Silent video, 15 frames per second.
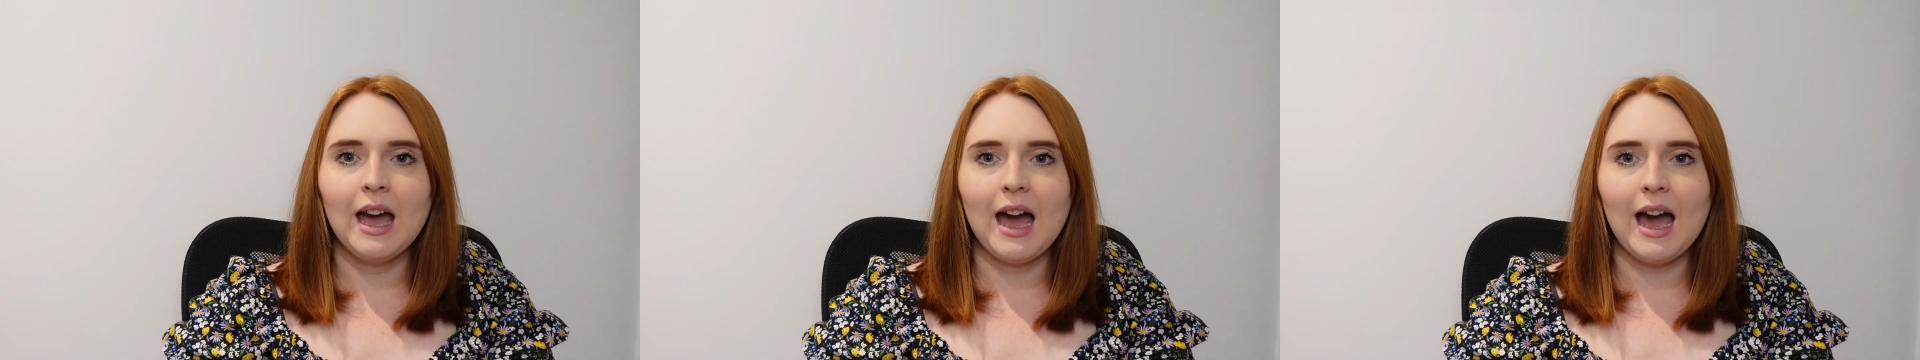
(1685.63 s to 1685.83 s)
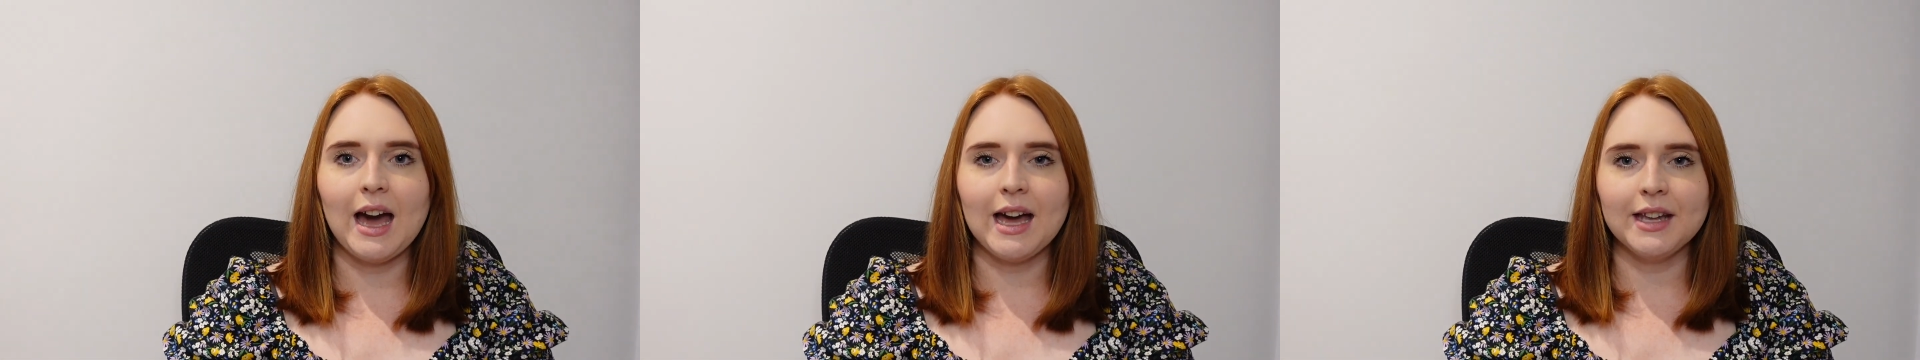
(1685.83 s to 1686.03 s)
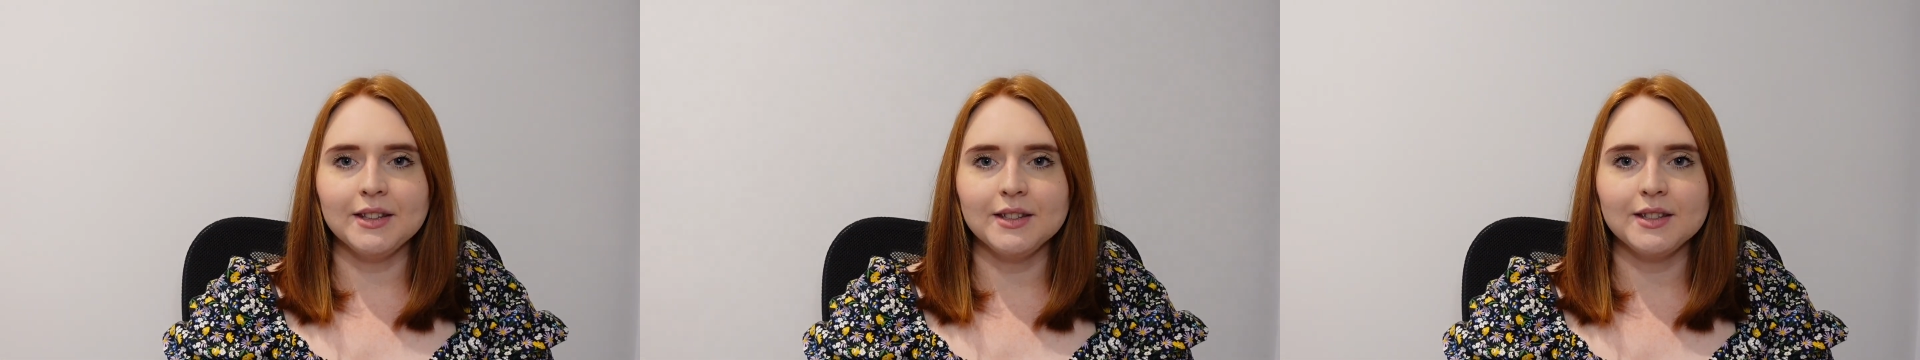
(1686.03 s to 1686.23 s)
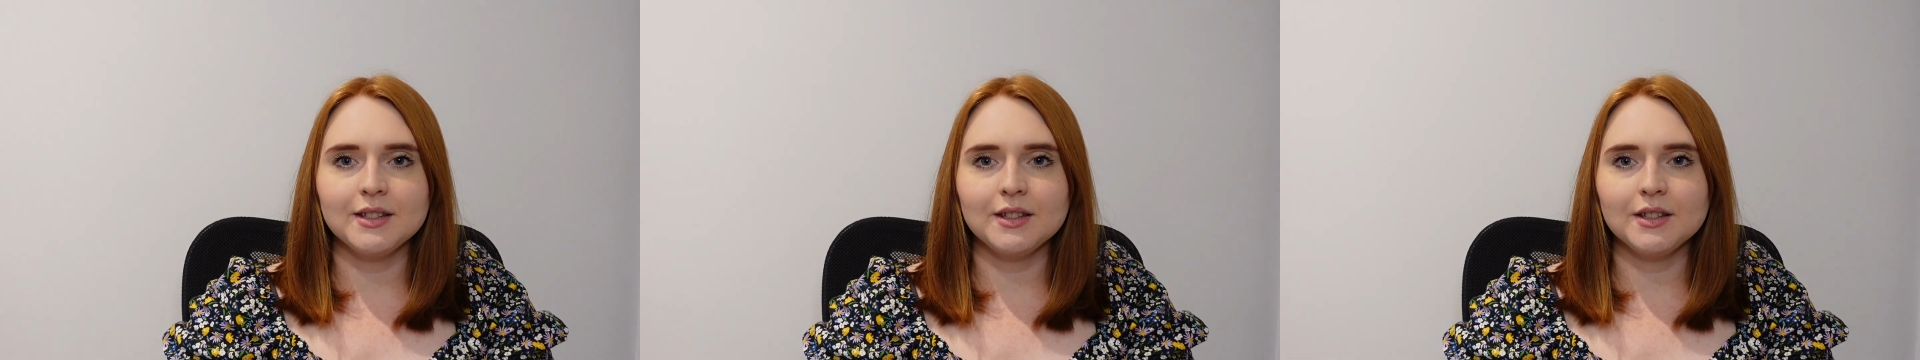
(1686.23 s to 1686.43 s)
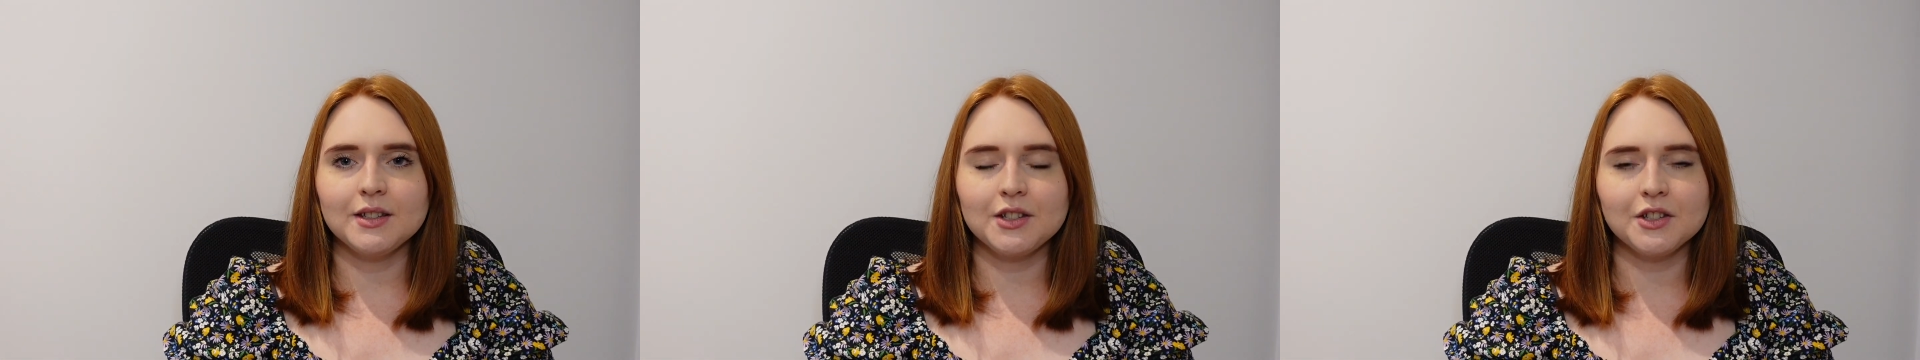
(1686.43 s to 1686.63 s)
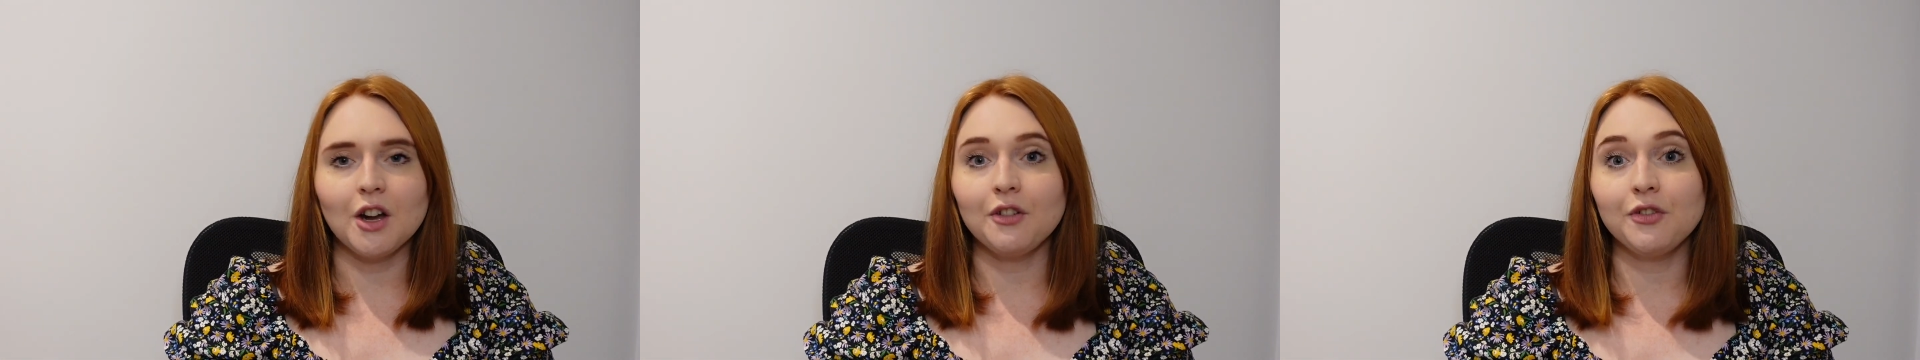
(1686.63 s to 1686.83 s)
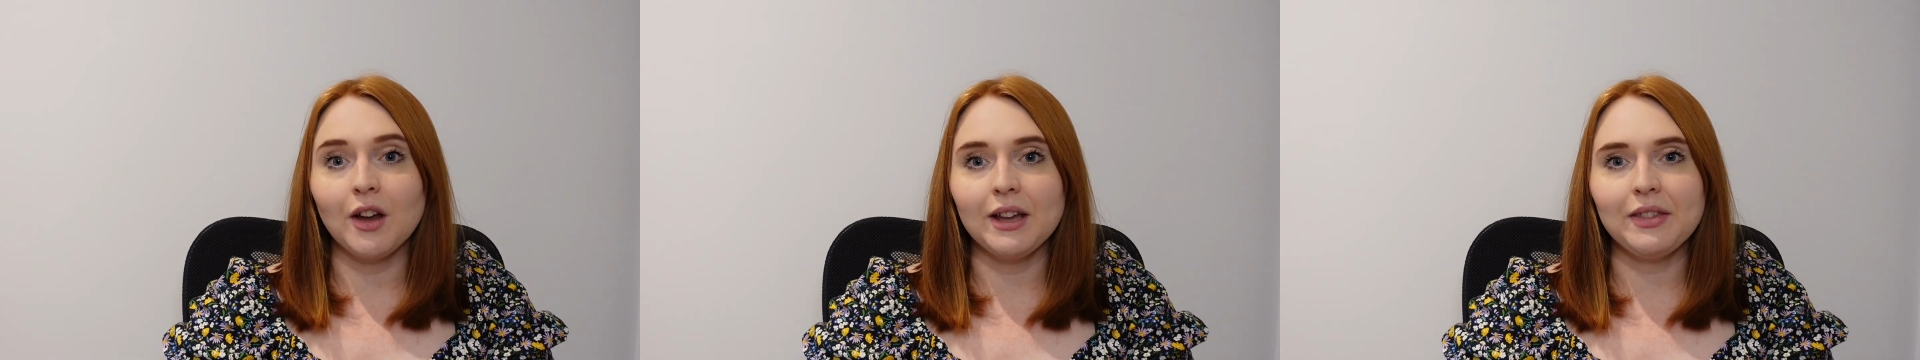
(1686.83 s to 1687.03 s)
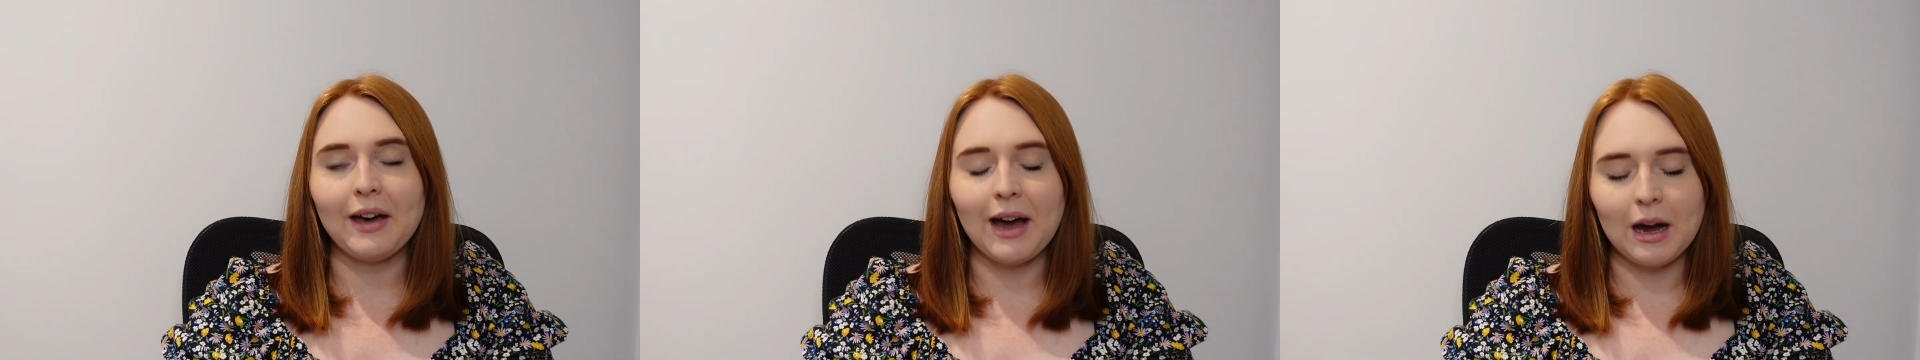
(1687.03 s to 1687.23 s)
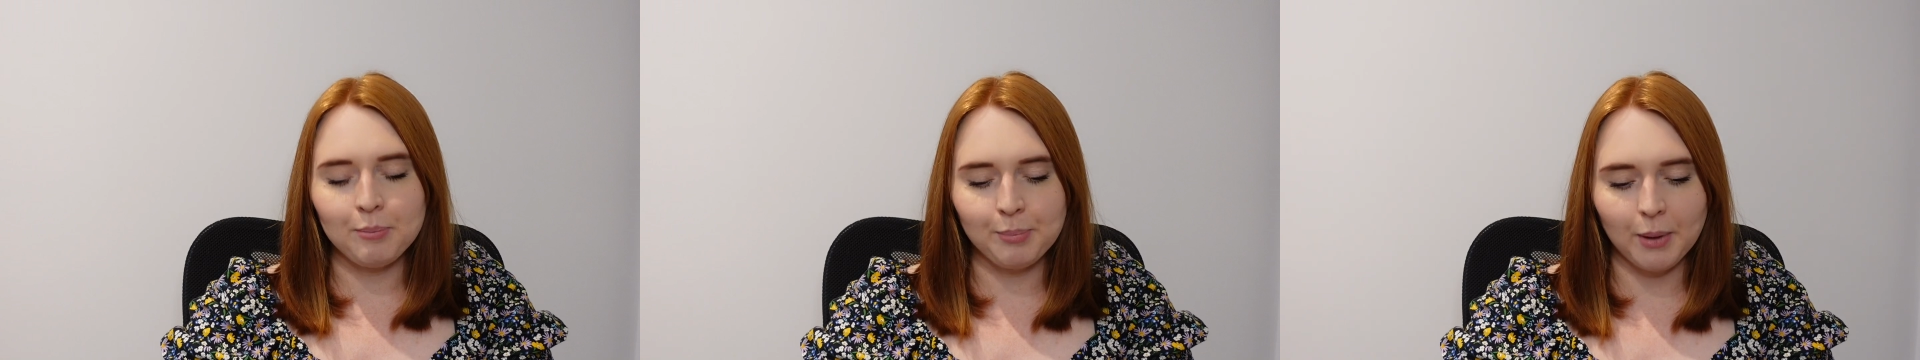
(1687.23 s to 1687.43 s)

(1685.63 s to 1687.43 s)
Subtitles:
and stuff like that.